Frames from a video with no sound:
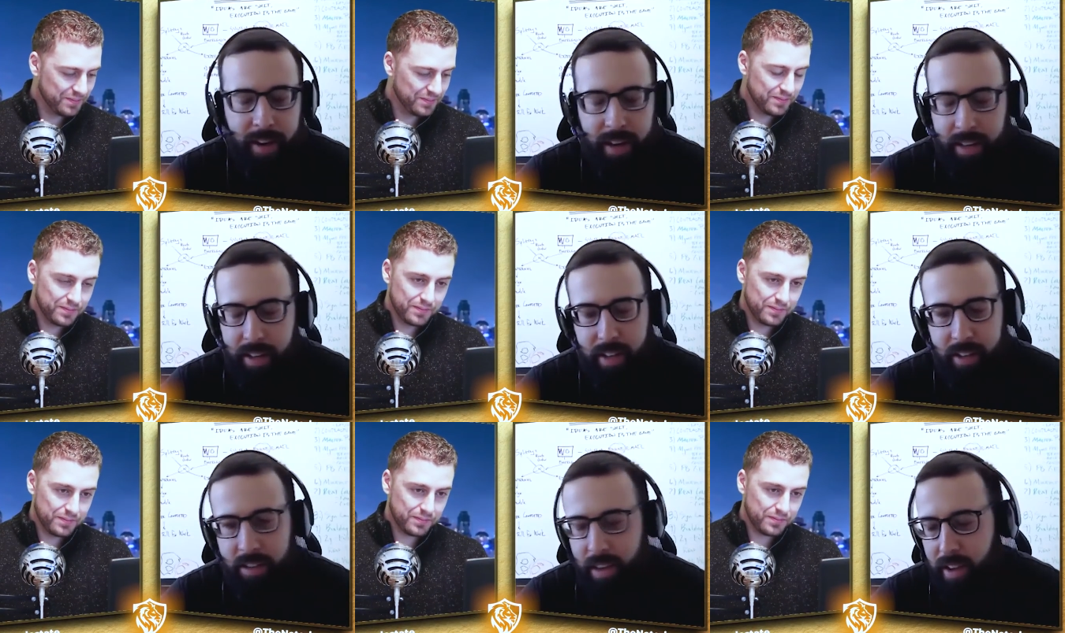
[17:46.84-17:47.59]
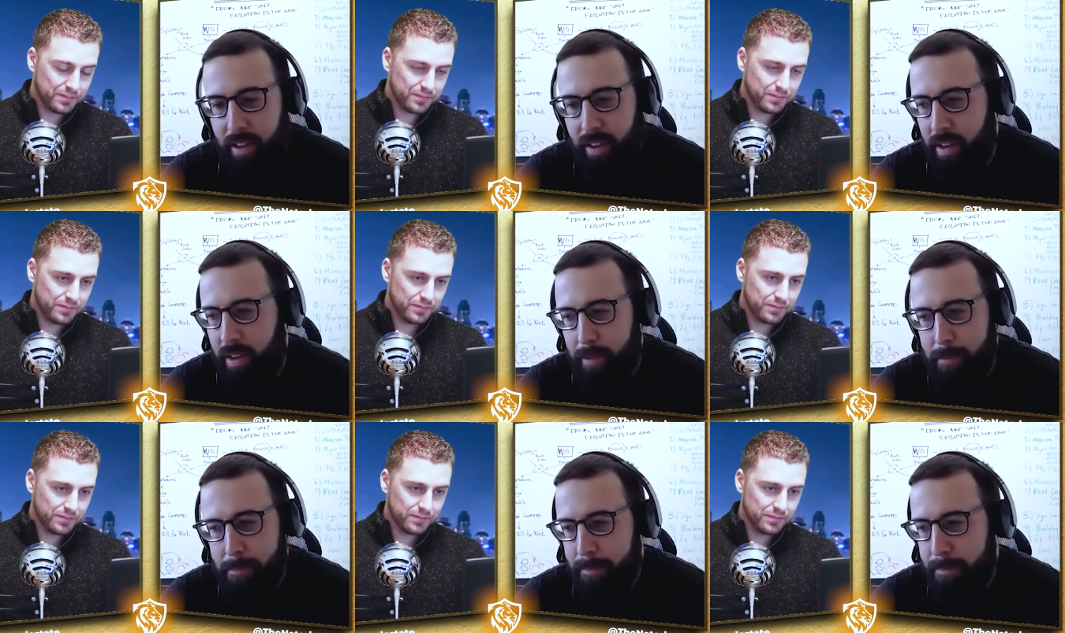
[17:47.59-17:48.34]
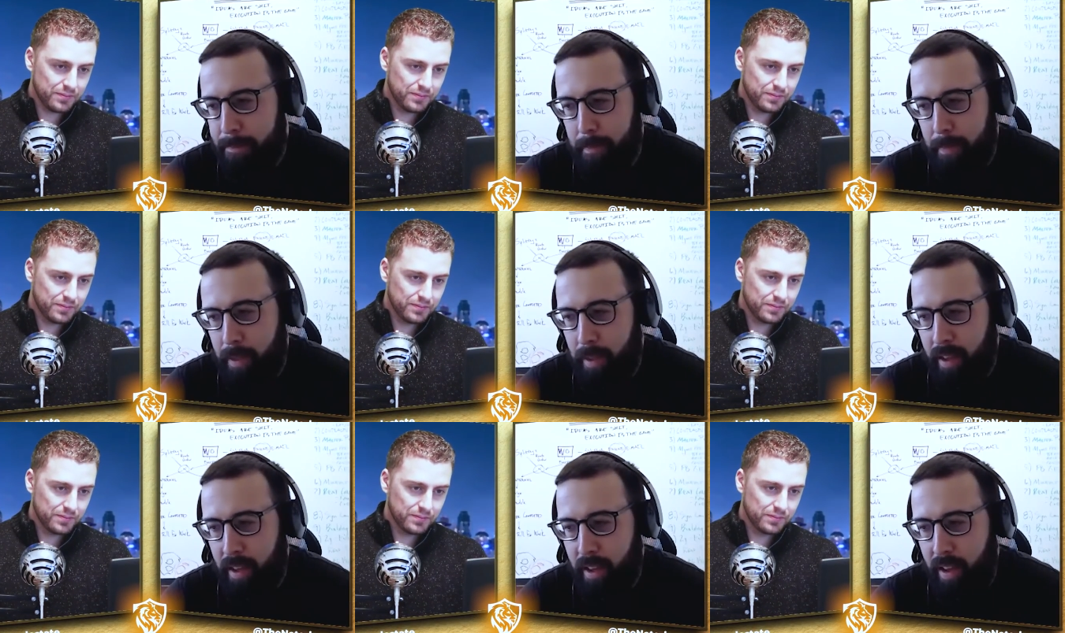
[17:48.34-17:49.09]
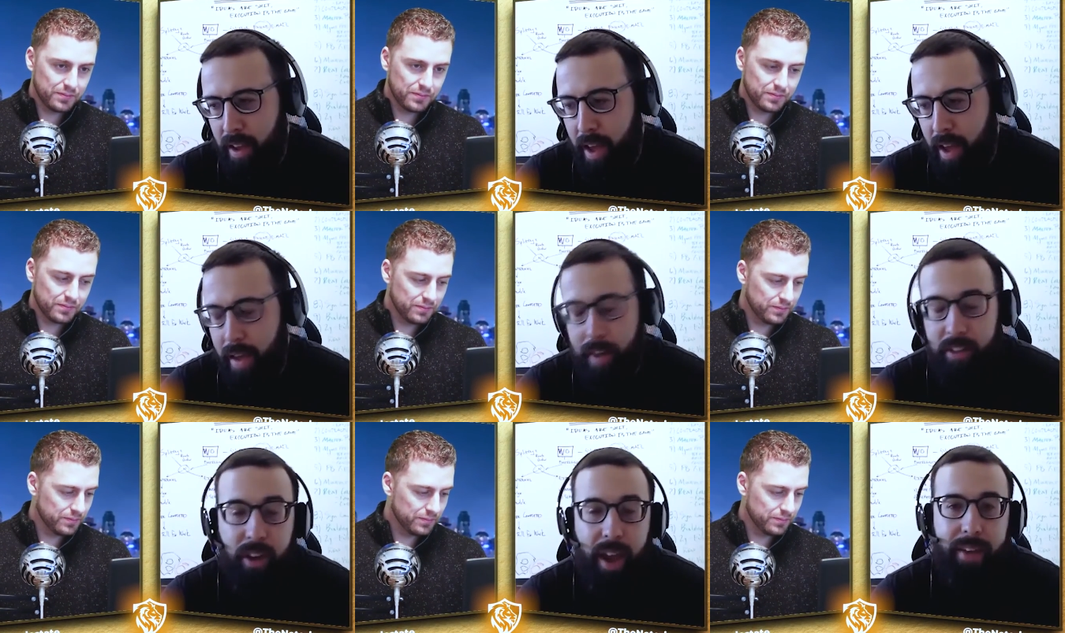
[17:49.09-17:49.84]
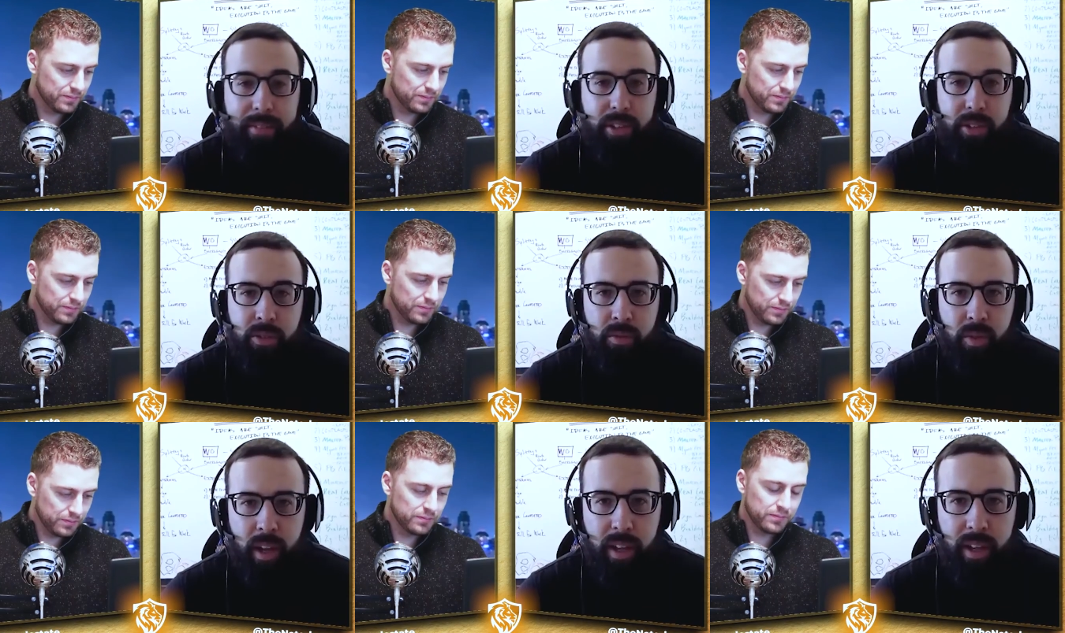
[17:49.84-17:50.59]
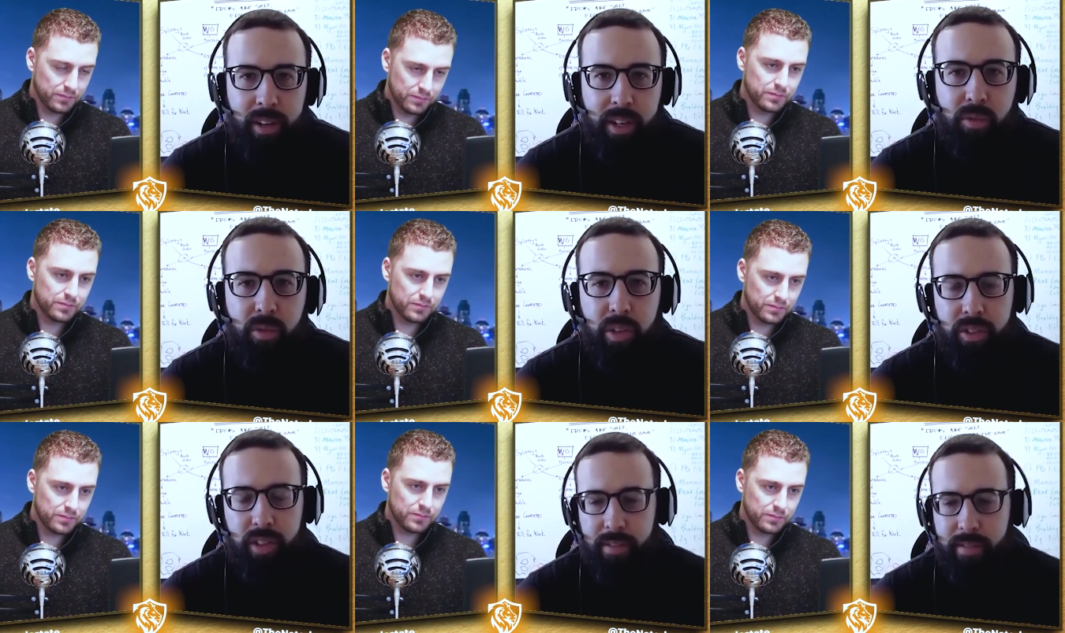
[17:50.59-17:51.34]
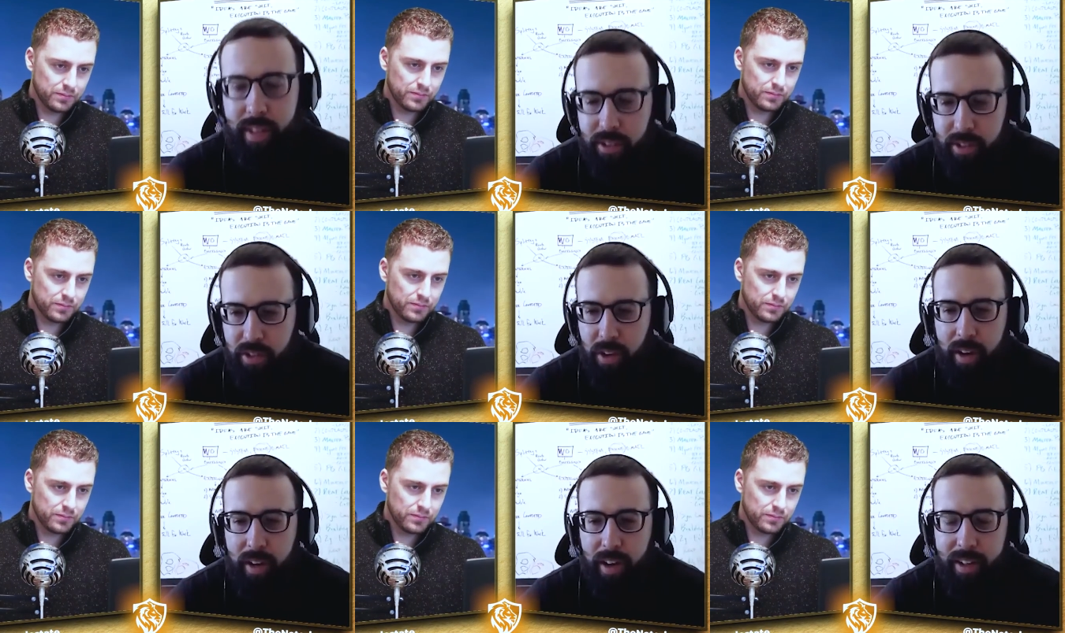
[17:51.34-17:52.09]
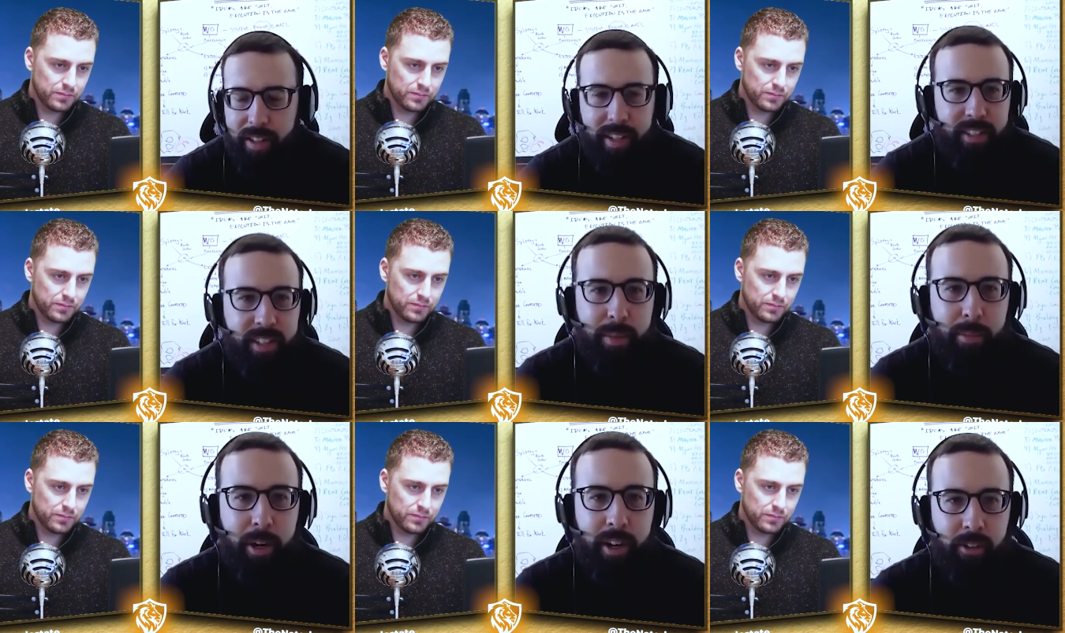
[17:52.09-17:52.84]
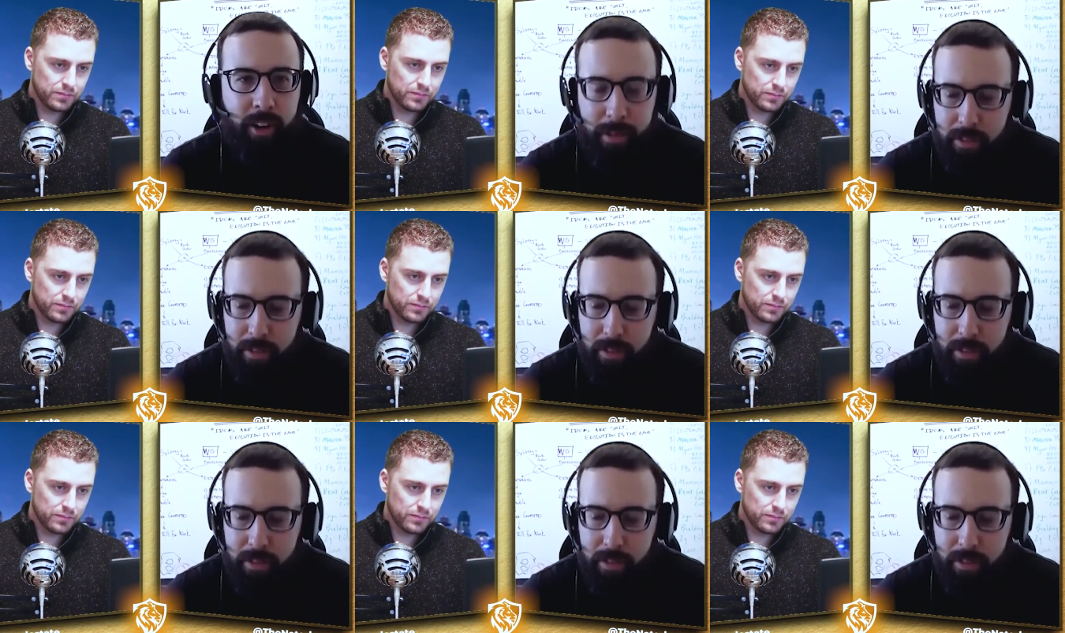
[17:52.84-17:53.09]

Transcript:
Speaker 1: It's like, and you have to, right? Even as a real estate investor. So I'm gonna take a sidebar here, right?